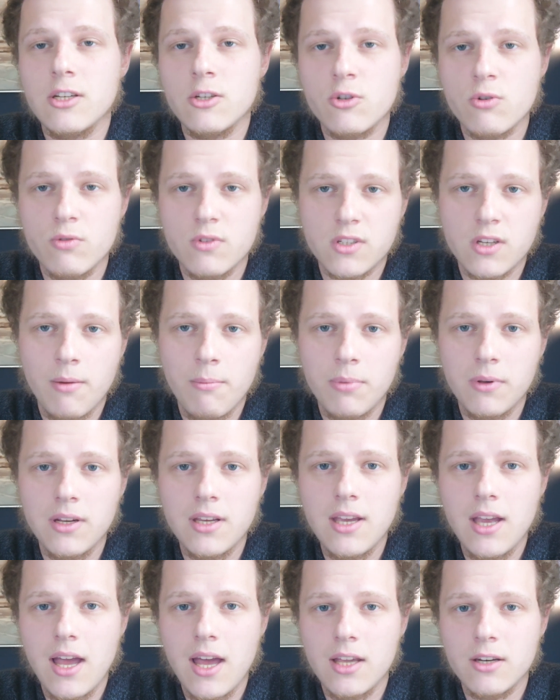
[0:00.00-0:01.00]
insurance
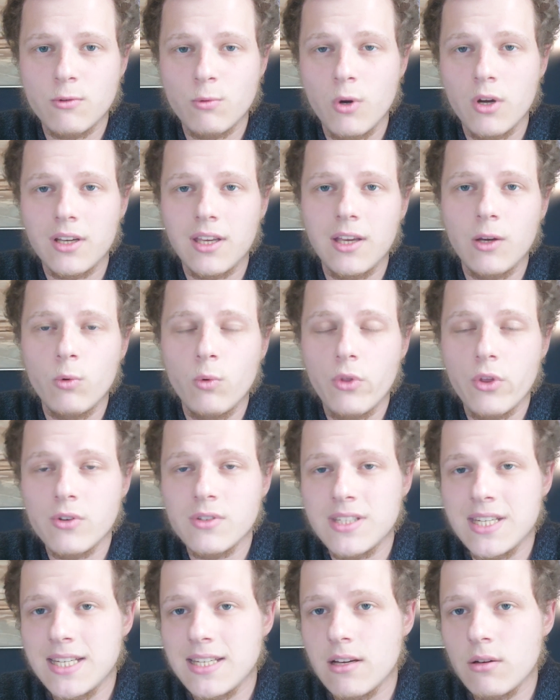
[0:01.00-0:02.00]
company and working all
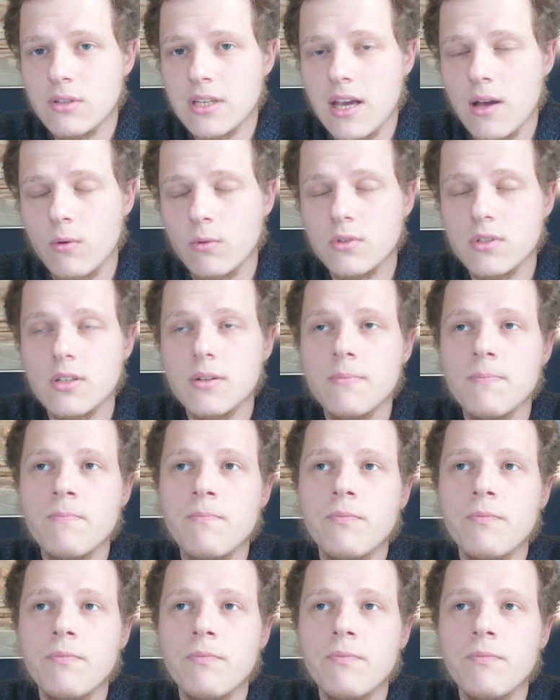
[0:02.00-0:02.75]
those details out.